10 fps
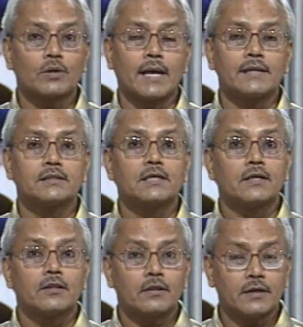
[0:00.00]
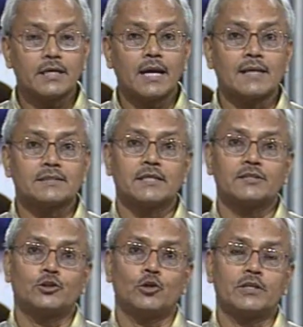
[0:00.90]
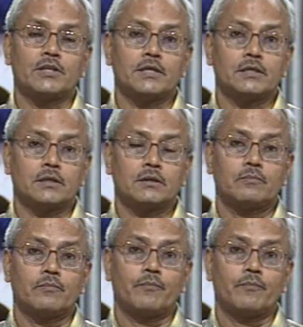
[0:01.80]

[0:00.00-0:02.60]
to write 3 essays during the year,